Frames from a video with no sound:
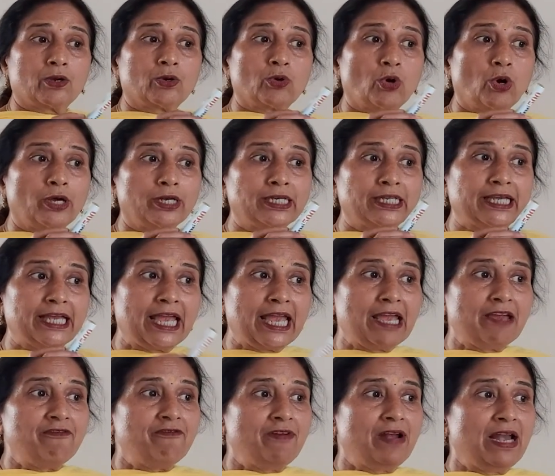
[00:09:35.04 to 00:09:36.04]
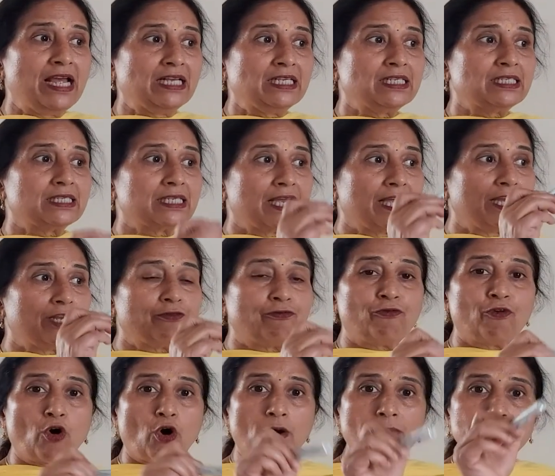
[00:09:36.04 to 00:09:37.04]
Concave lens, it
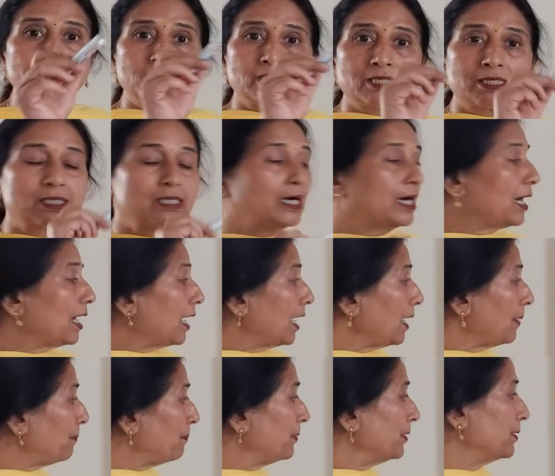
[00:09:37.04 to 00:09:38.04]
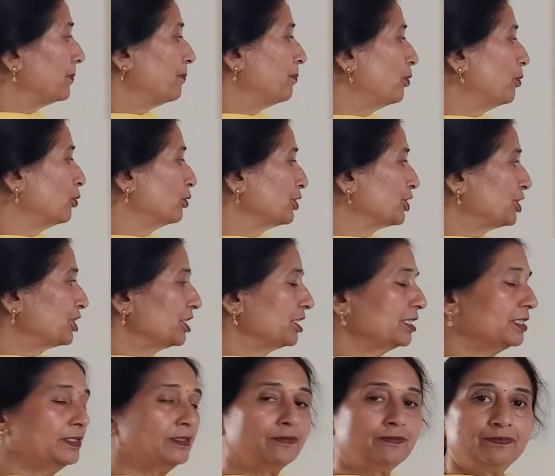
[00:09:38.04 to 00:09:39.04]
forms the upper
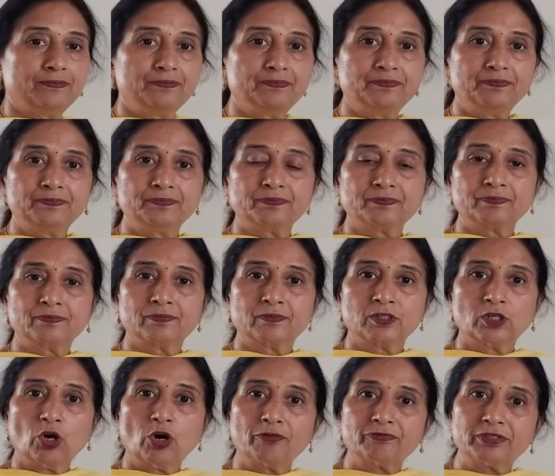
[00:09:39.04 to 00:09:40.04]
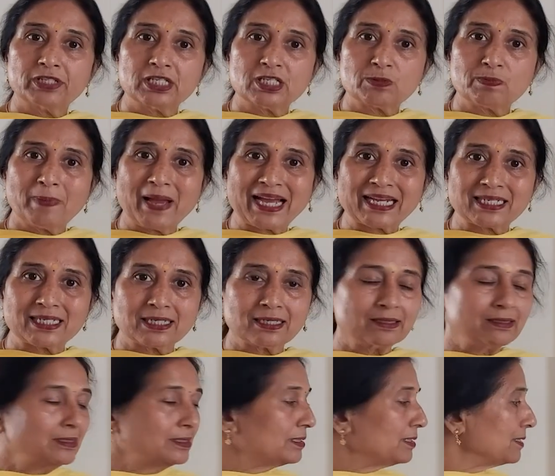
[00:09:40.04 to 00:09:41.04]
portion of the
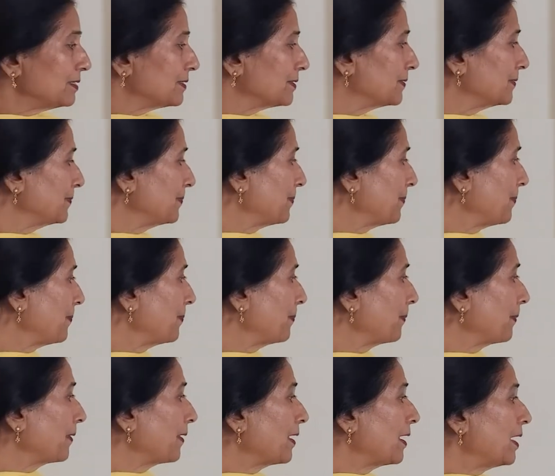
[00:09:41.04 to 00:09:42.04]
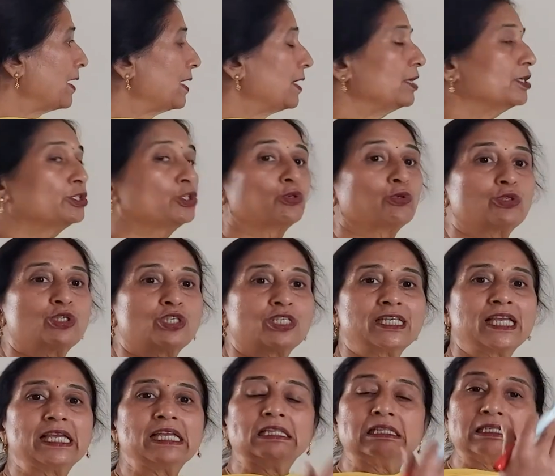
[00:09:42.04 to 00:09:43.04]
spectacles to
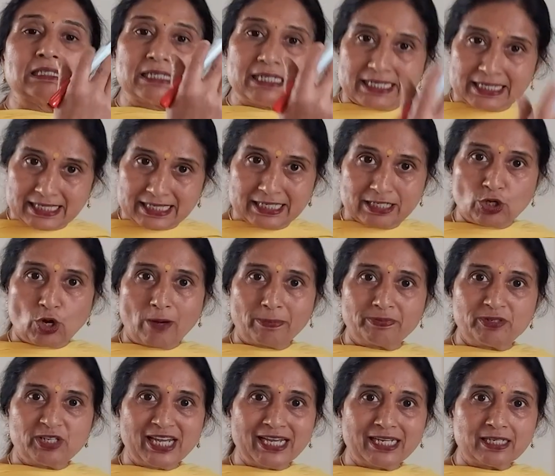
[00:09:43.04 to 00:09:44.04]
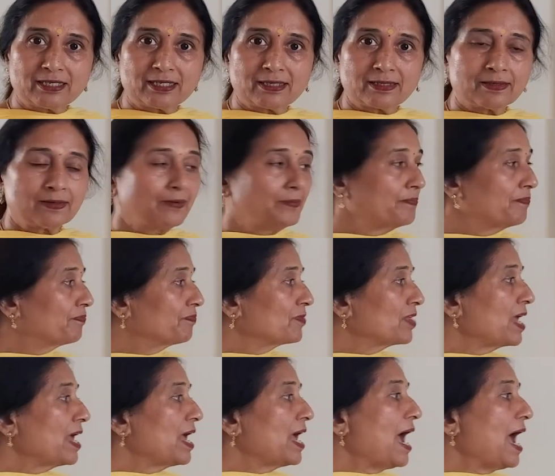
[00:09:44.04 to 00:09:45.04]
see the distant objects,
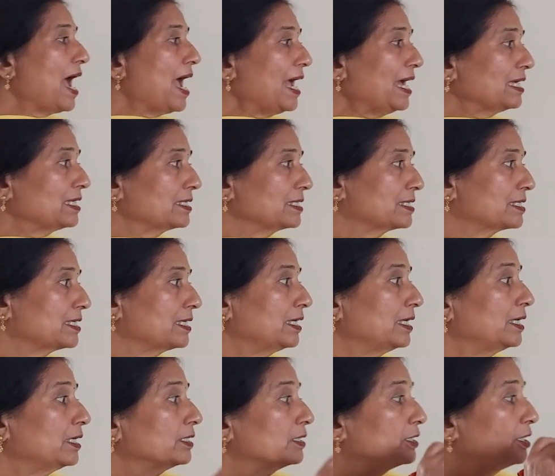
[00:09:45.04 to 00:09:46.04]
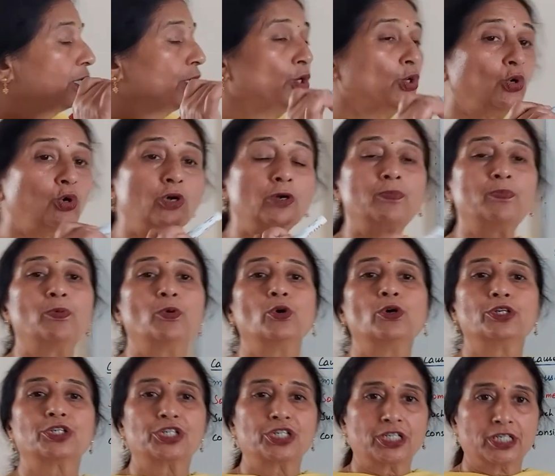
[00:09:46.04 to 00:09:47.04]
and the lower
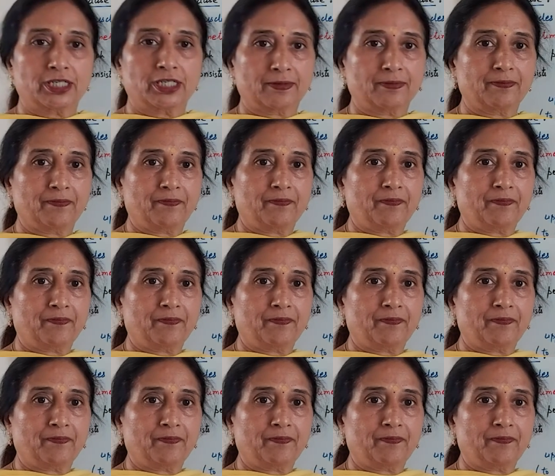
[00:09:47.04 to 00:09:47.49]
portion,